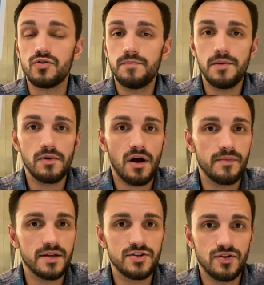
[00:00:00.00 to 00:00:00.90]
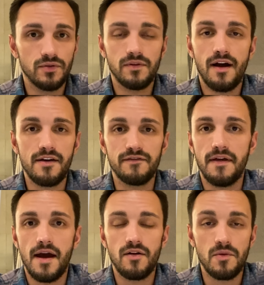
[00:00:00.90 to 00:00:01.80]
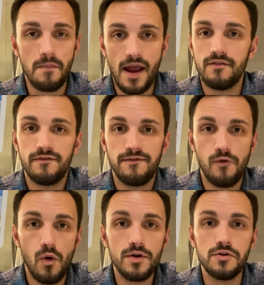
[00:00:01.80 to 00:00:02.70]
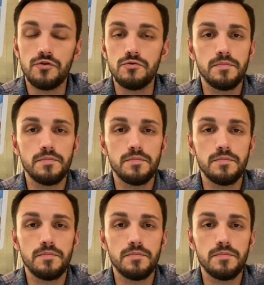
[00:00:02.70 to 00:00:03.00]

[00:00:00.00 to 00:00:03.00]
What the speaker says: New people come into your life that are meant for you,